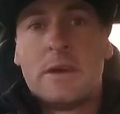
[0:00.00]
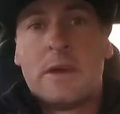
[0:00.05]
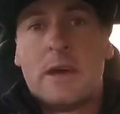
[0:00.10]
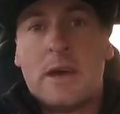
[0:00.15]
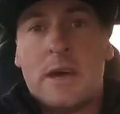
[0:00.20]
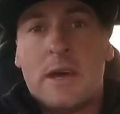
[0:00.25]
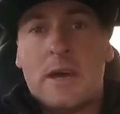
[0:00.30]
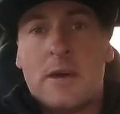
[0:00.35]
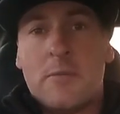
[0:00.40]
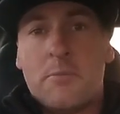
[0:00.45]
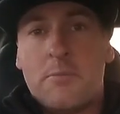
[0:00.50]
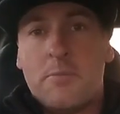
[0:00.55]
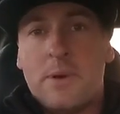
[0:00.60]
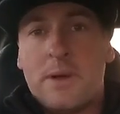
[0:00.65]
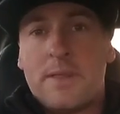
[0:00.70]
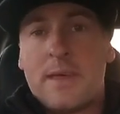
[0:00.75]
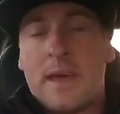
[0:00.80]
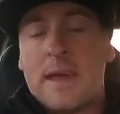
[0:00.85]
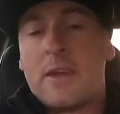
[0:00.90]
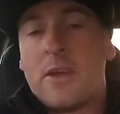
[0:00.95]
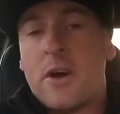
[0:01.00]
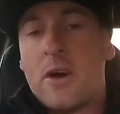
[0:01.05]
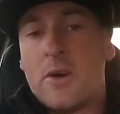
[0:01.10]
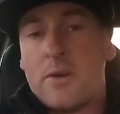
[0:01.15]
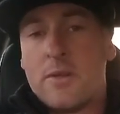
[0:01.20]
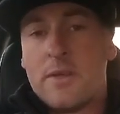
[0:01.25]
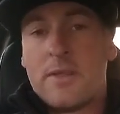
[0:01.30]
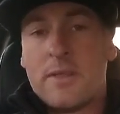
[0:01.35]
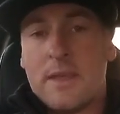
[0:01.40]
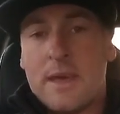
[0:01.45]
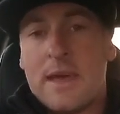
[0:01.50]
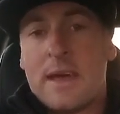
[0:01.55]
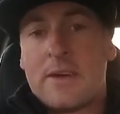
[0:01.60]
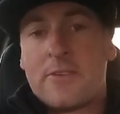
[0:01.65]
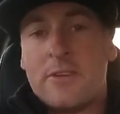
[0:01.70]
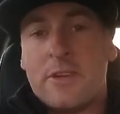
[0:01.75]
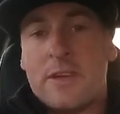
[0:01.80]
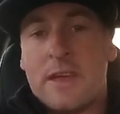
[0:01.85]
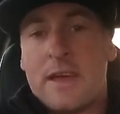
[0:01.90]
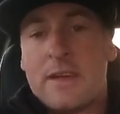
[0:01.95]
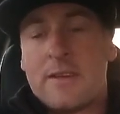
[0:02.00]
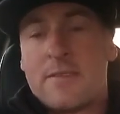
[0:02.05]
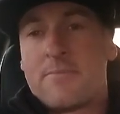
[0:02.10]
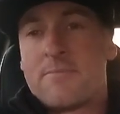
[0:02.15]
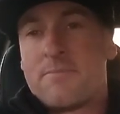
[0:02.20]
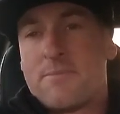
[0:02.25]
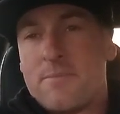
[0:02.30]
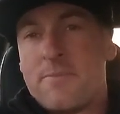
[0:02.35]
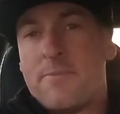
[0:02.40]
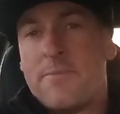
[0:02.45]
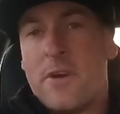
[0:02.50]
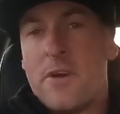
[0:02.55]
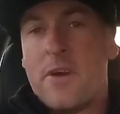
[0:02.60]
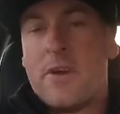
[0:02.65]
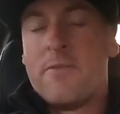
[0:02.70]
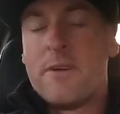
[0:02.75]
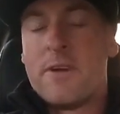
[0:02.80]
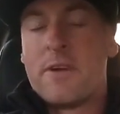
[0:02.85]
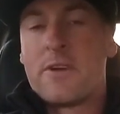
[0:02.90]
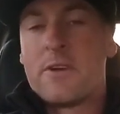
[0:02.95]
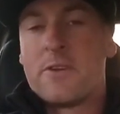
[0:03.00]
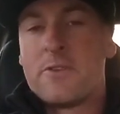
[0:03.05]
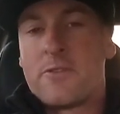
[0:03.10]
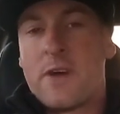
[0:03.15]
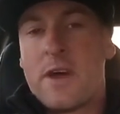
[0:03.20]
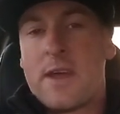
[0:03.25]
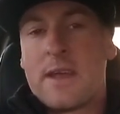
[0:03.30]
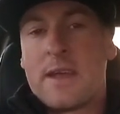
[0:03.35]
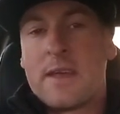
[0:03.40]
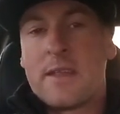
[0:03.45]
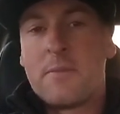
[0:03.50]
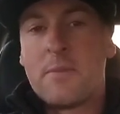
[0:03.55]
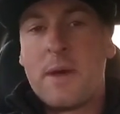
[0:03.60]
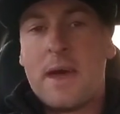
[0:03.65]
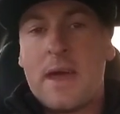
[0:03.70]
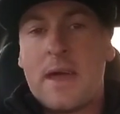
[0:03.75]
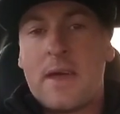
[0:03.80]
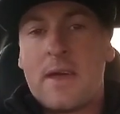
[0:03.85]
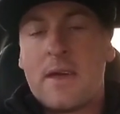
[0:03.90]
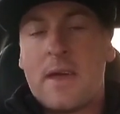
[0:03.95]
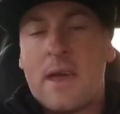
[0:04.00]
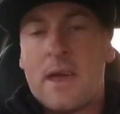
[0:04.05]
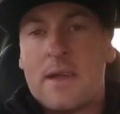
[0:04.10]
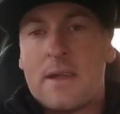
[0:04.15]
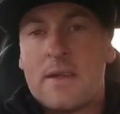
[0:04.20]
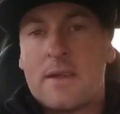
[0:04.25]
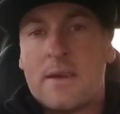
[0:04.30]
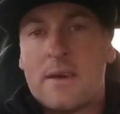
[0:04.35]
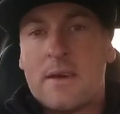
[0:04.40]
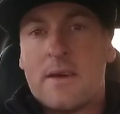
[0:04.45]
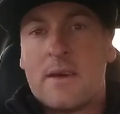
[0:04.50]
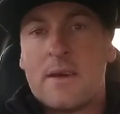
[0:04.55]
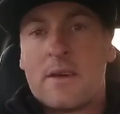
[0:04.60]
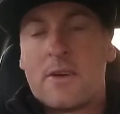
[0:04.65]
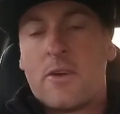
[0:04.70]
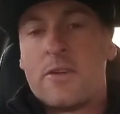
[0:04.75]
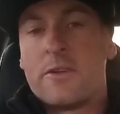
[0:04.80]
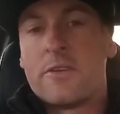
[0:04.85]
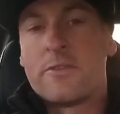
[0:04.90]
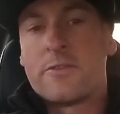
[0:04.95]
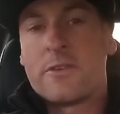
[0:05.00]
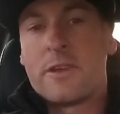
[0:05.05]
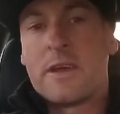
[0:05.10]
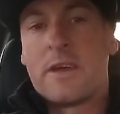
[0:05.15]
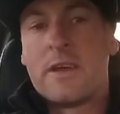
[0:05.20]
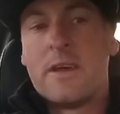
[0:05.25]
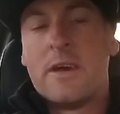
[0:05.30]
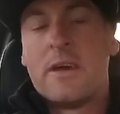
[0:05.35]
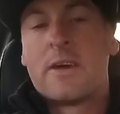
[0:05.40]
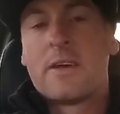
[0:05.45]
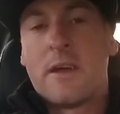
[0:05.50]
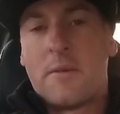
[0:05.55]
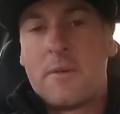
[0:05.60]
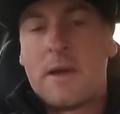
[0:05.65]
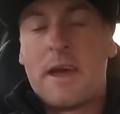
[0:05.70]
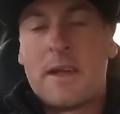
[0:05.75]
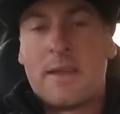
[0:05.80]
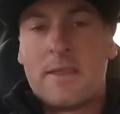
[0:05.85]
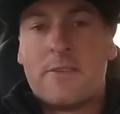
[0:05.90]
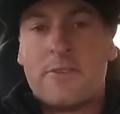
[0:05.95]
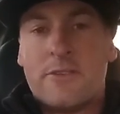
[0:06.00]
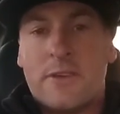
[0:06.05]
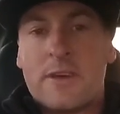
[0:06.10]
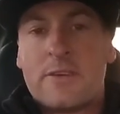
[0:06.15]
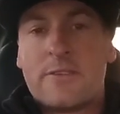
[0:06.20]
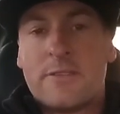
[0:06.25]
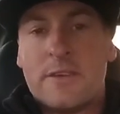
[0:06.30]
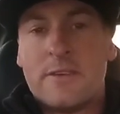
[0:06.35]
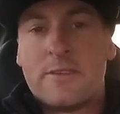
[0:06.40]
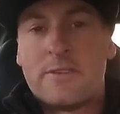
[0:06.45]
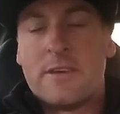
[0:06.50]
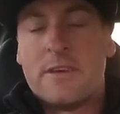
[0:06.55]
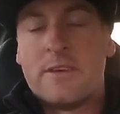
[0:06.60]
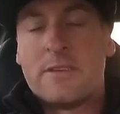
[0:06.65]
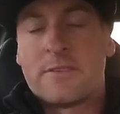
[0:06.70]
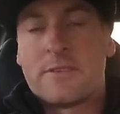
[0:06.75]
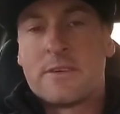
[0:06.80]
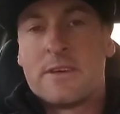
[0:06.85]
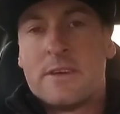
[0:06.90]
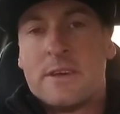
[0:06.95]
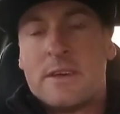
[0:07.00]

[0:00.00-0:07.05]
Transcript: but they know that they actually get very, very good training in the bag and conditioning coming out of the GXCCs.